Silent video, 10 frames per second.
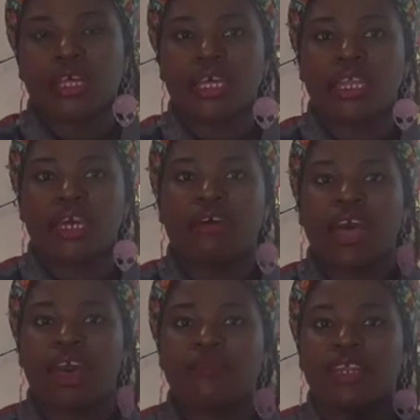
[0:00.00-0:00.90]
And now I
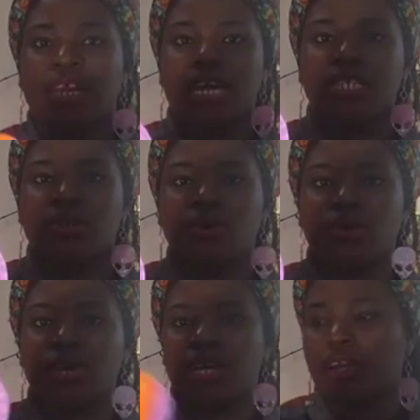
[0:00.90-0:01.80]
have a nice hole
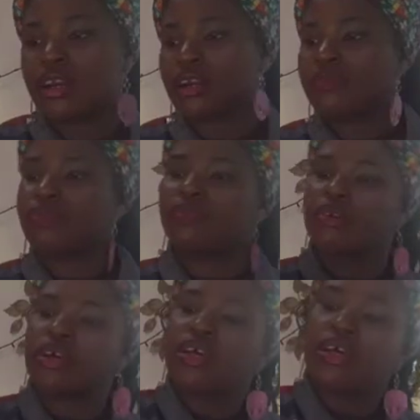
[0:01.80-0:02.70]
here.
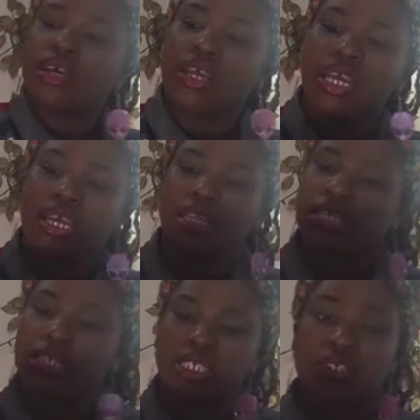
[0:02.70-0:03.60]
And
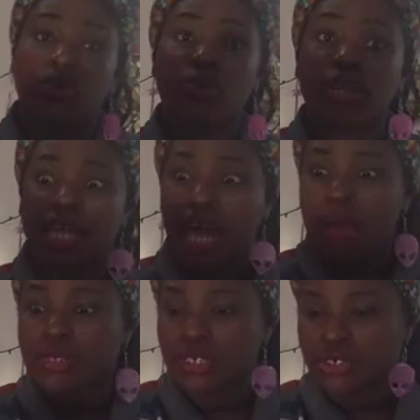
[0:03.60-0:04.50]
this is totally
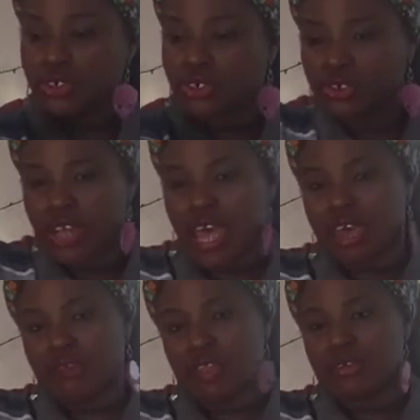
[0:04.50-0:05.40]
optional. You do not
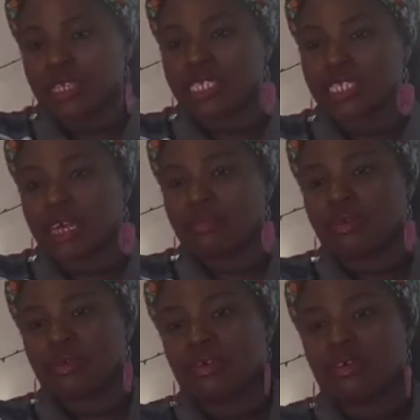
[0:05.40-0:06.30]
have to do this step.
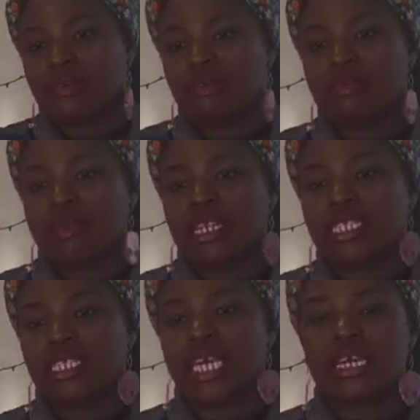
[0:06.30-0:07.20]
But I'm going to take